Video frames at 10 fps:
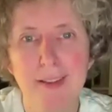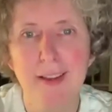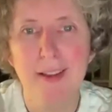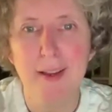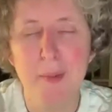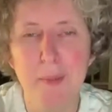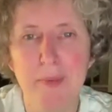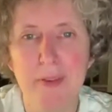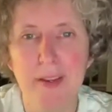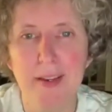
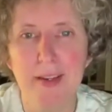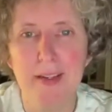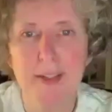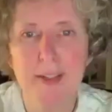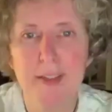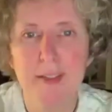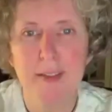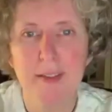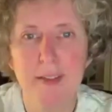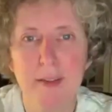And
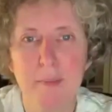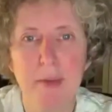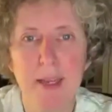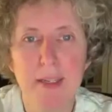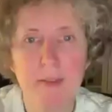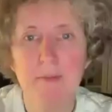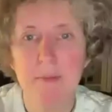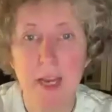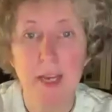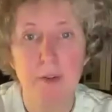my
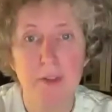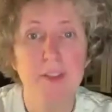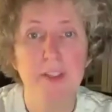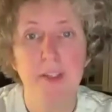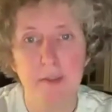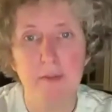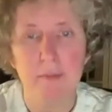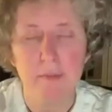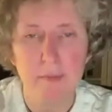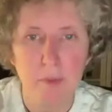titer is still
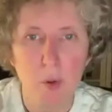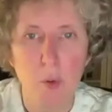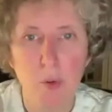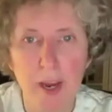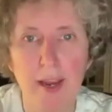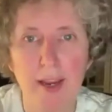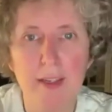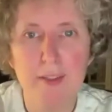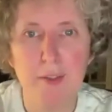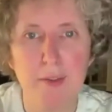
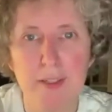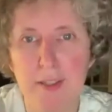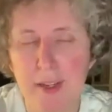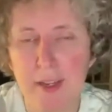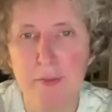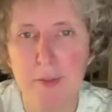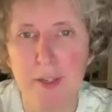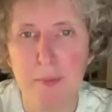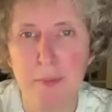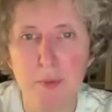okay, so I didn't have to
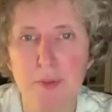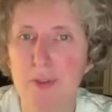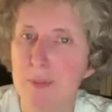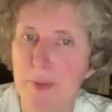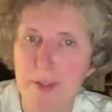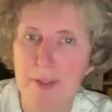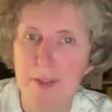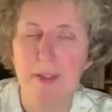get a booster, but